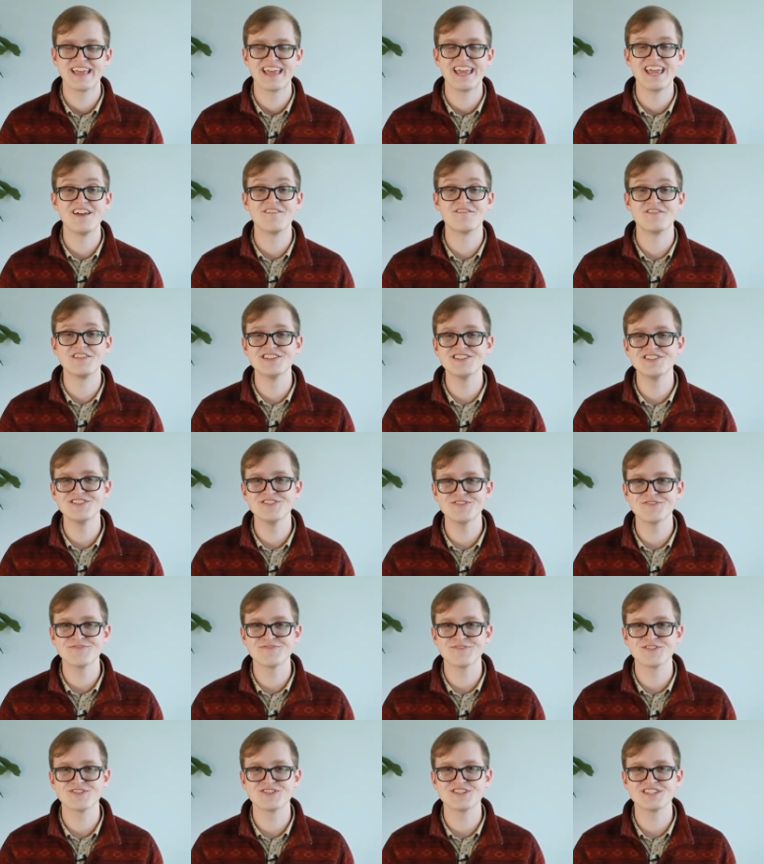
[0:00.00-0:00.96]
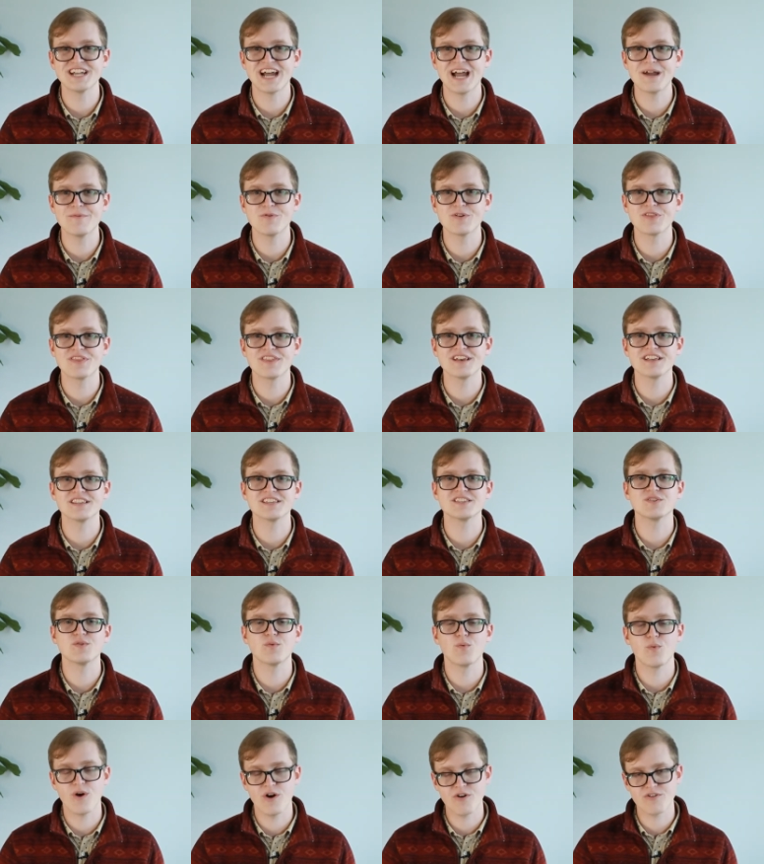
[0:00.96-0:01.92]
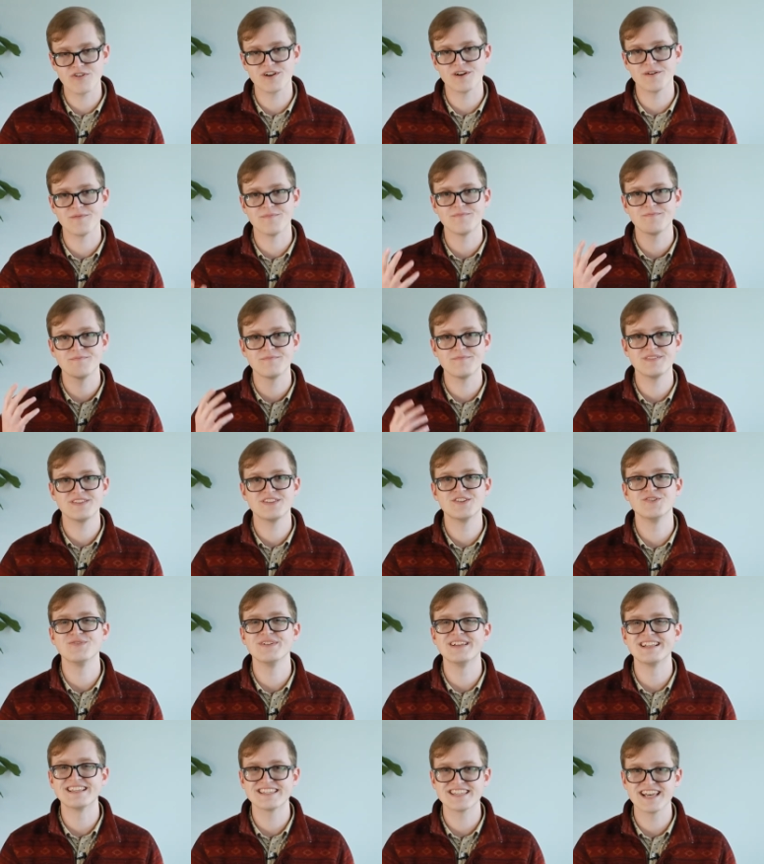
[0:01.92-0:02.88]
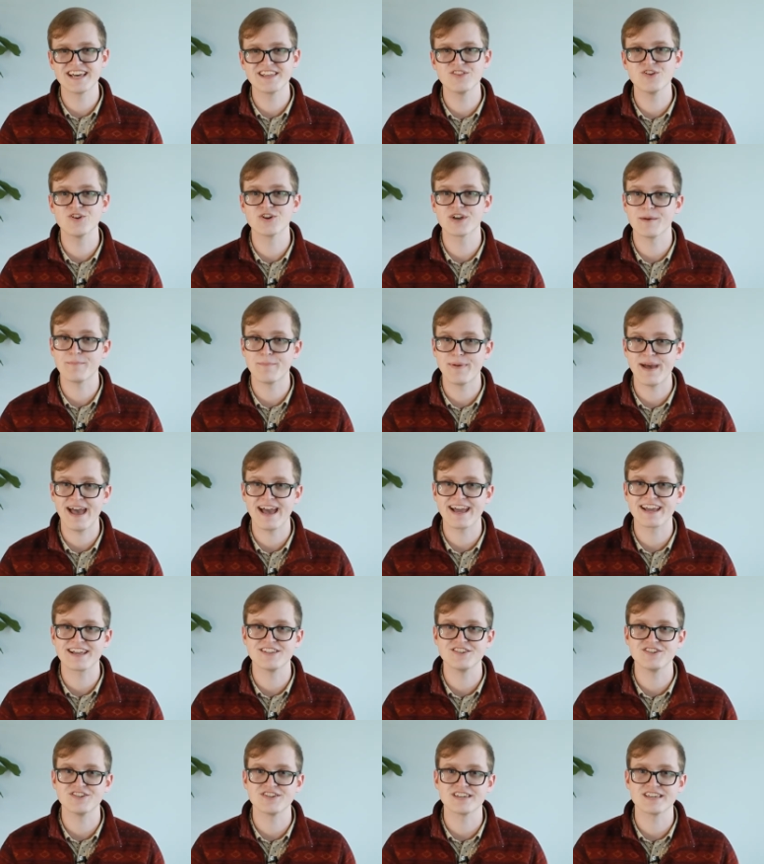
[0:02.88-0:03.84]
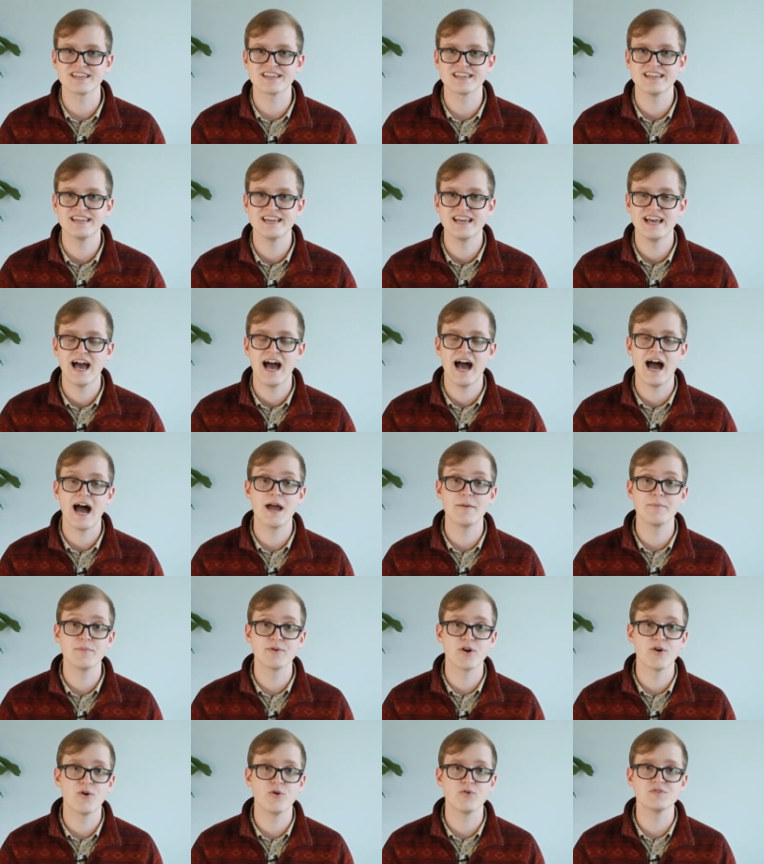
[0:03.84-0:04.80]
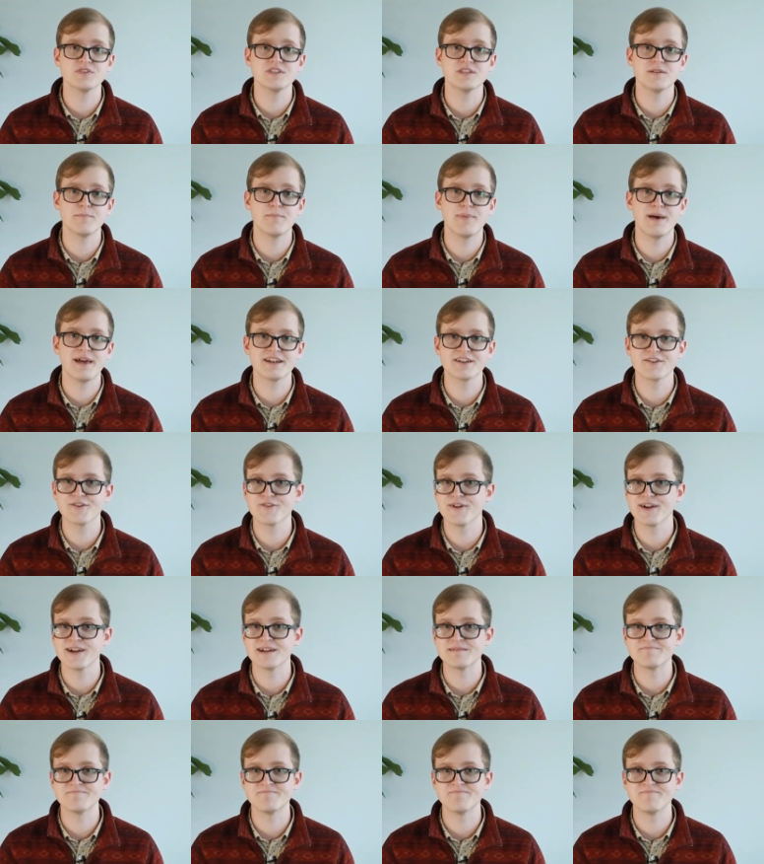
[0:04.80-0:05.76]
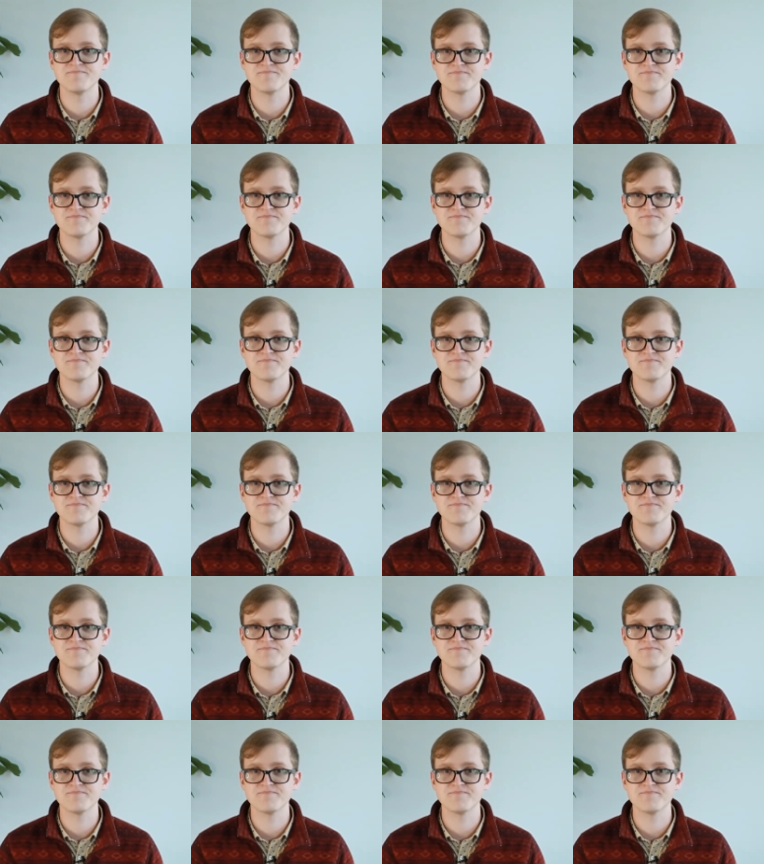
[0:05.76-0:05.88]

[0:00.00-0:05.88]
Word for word: If this is your first time with us, welcome to Inside Look at Packaging. I'm your host, Ben Cram.